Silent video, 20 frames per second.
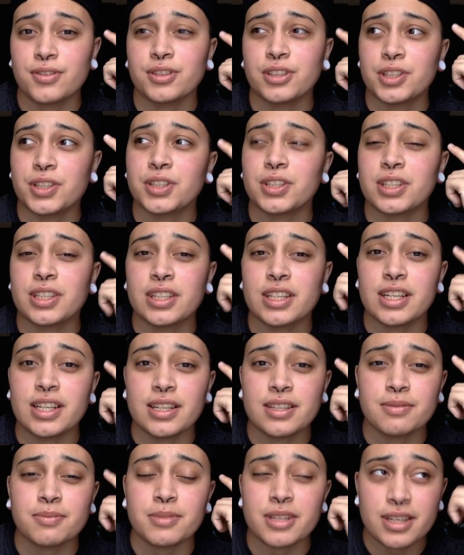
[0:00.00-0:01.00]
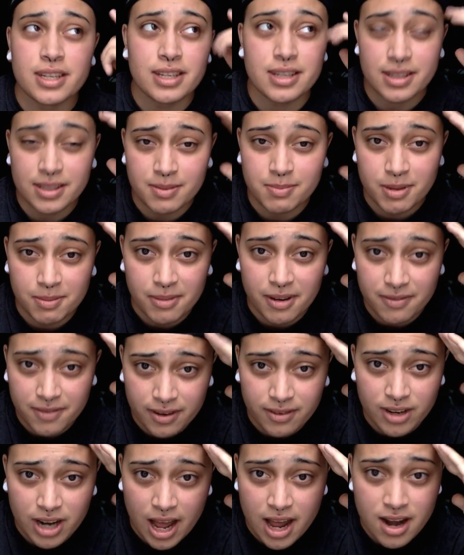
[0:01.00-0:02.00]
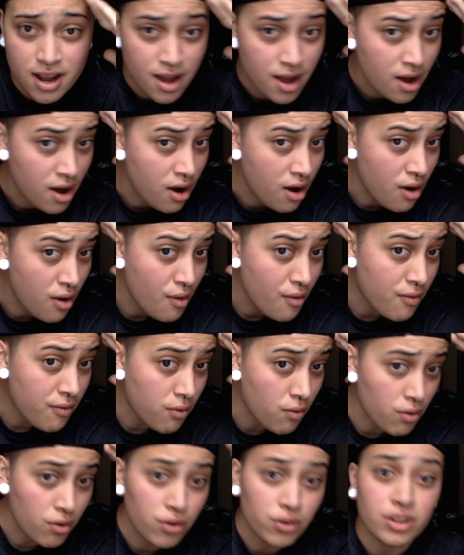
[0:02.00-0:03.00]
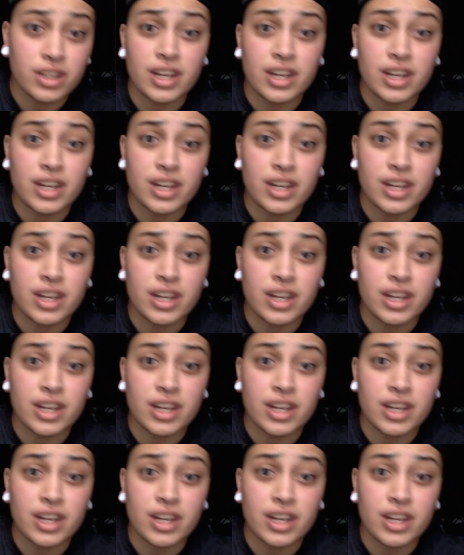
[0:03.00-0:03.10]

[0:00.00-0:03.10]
for literally it's been my favorite hat for